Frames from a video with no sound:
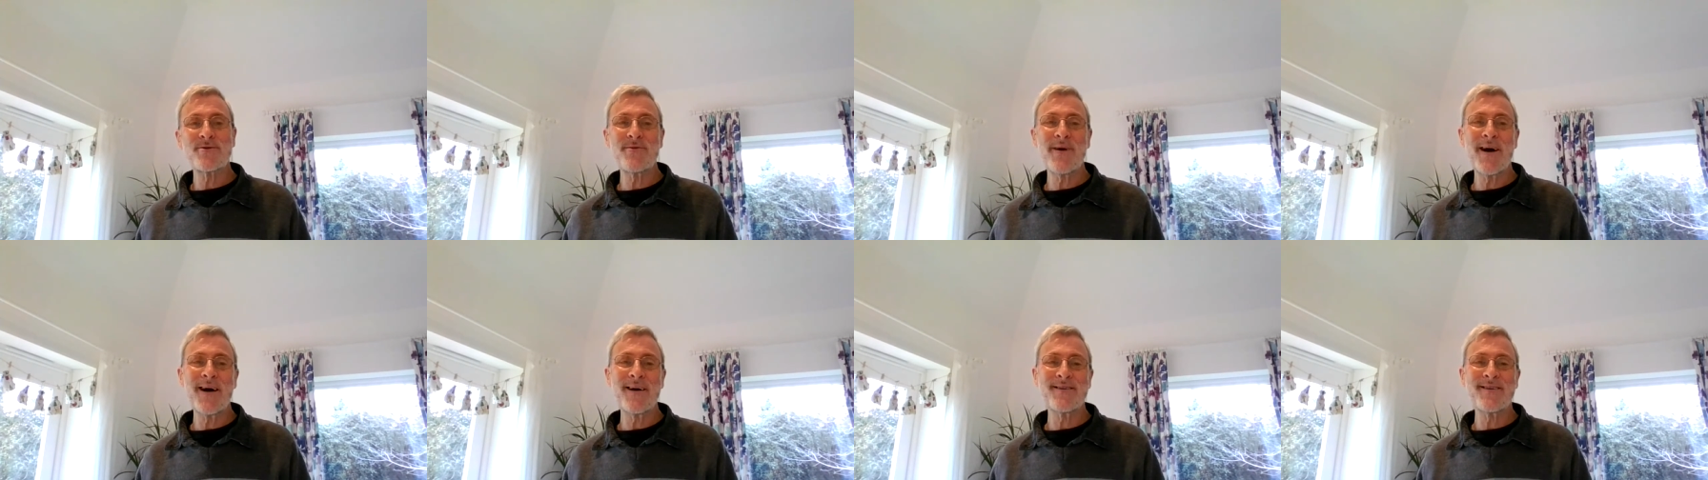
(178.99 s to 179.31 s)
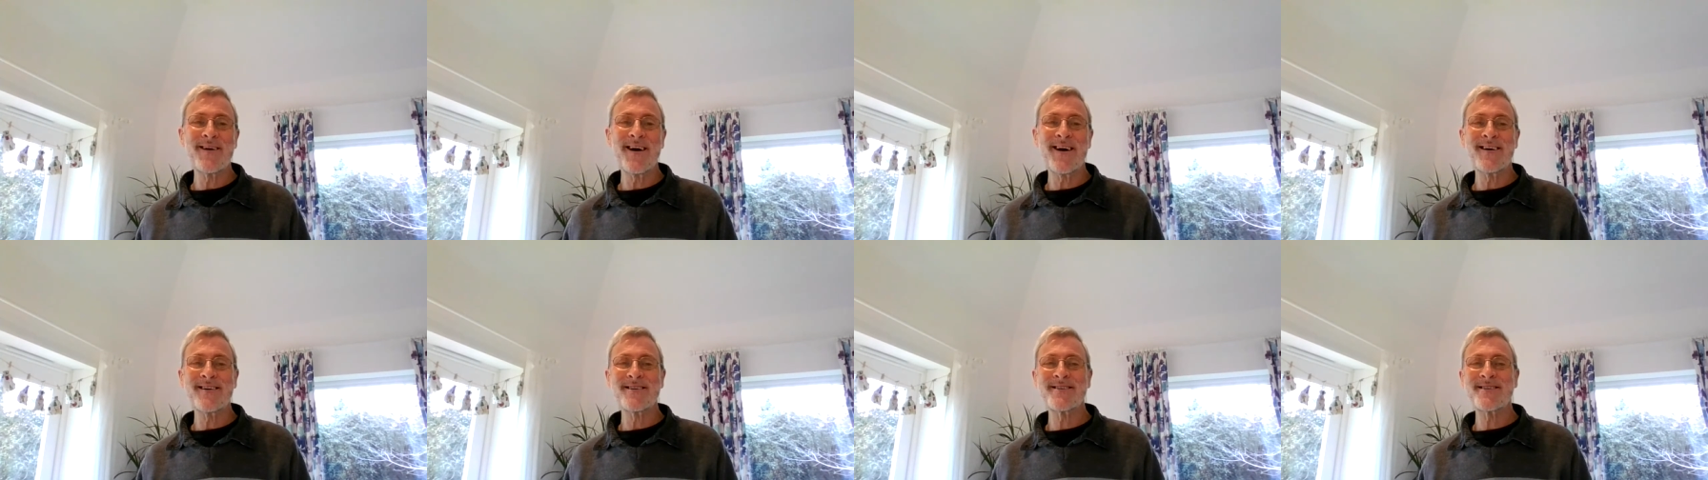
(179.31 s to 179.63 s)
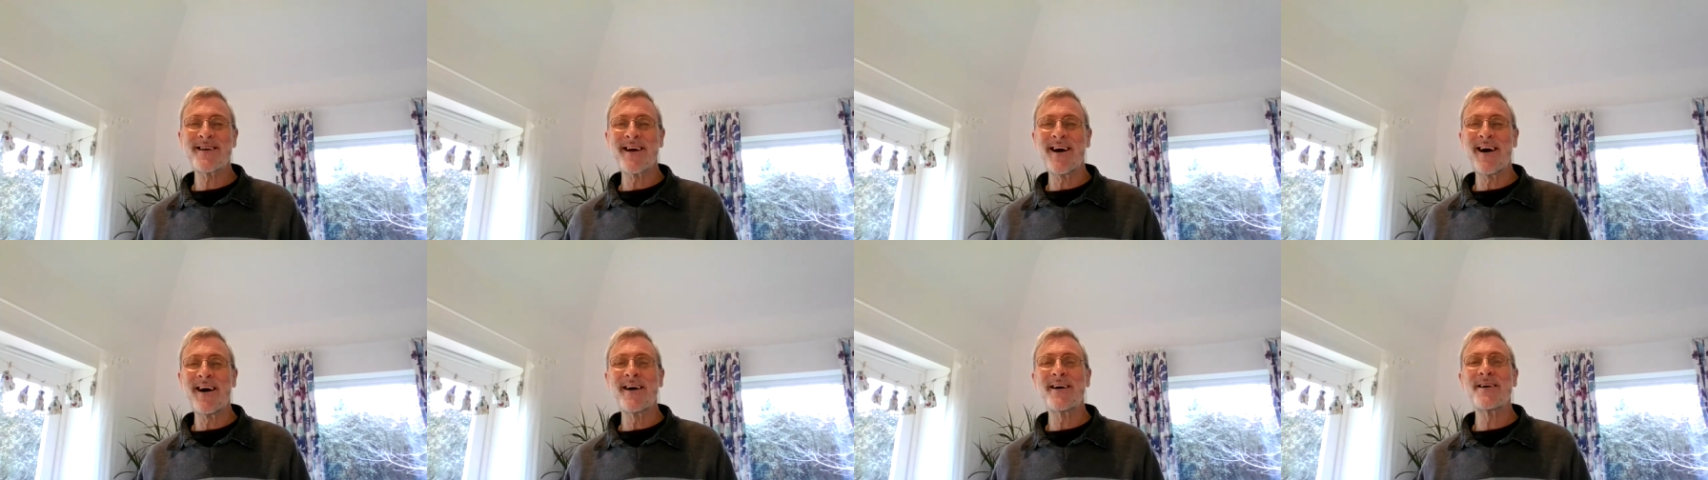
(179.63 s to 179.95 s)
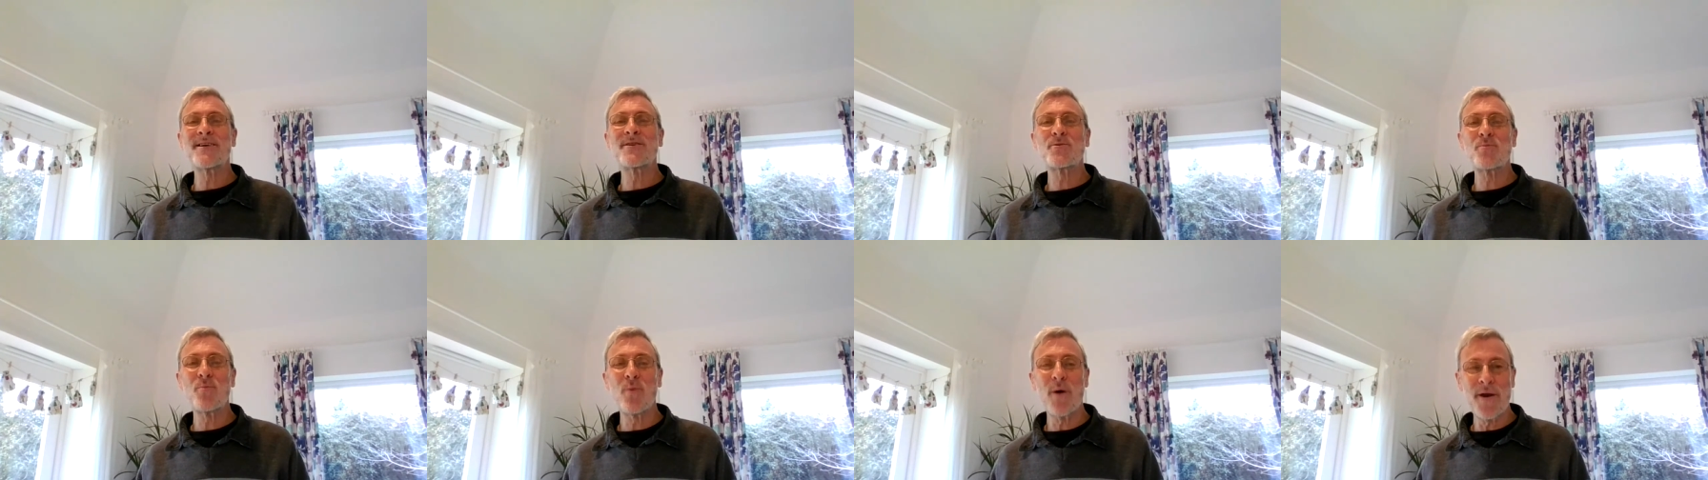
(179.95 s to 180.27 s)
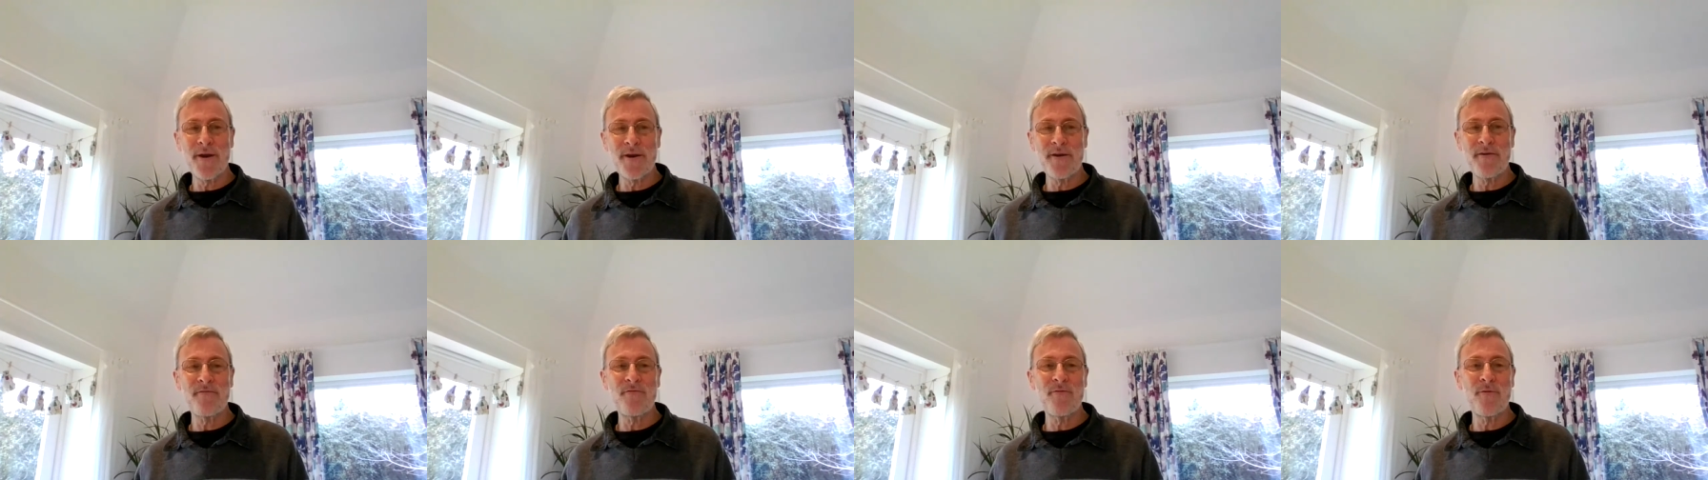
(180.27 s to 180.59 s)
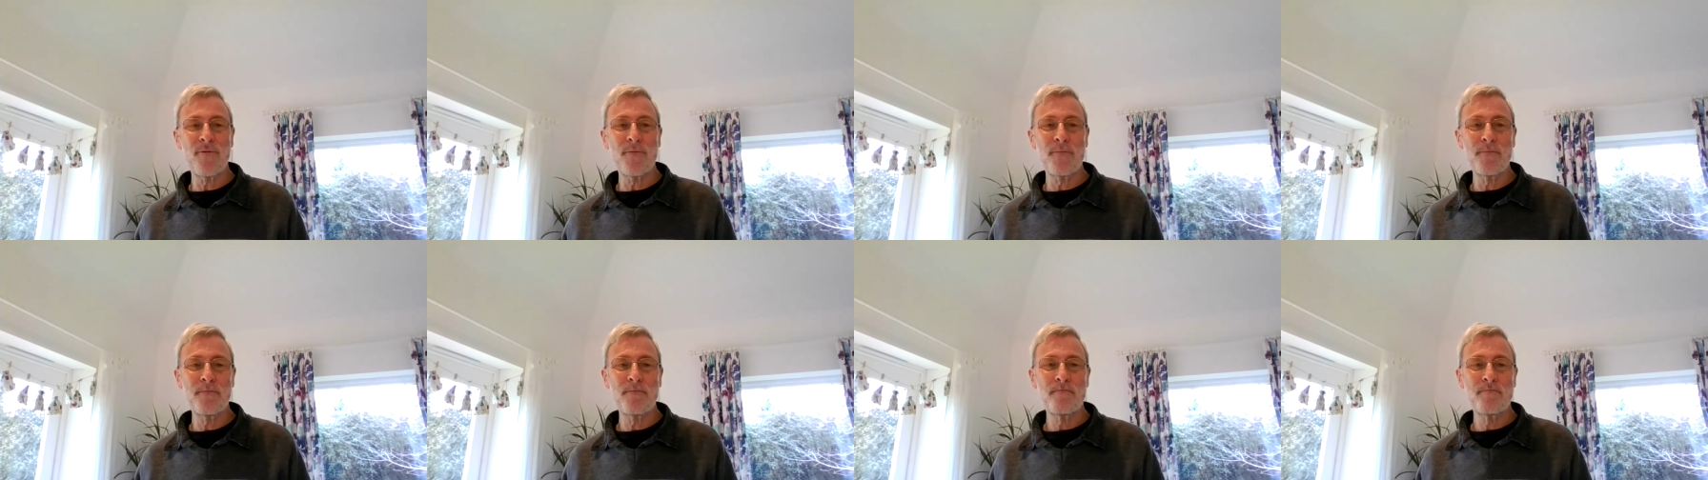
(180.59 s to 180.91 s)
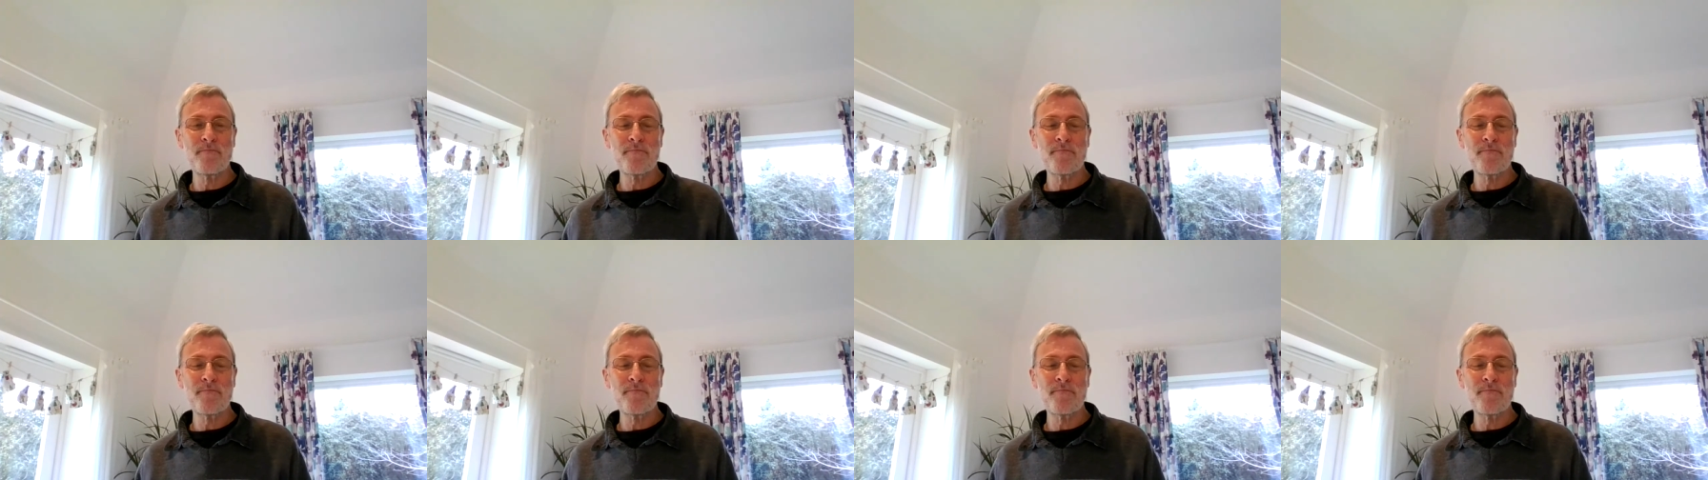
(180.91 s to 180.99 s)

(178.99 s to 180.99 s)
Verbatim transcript: round our sky is wonderful.